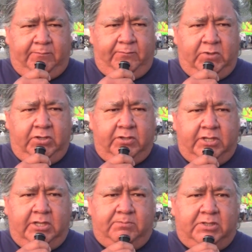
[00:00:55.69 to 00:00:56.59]

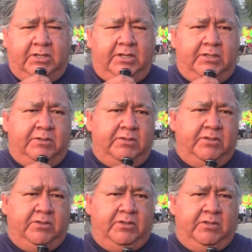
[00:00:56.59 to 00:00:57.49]
videotapes, and
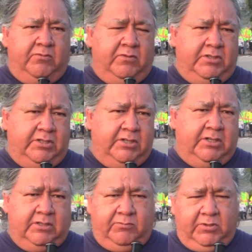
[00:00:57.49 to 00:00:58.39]

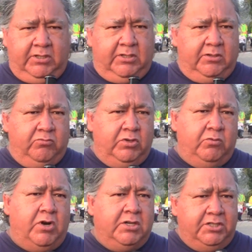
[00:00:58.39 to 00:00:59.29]
we
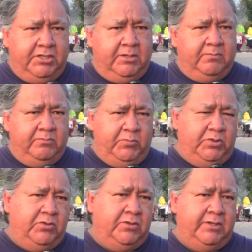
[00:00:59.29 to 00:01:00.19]
watched them,
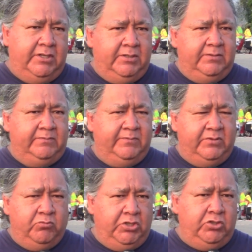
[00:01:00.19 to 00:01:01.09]
and
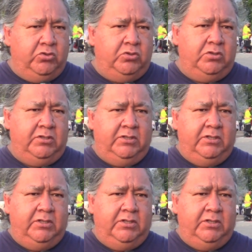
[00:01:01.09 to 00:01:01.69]
we knew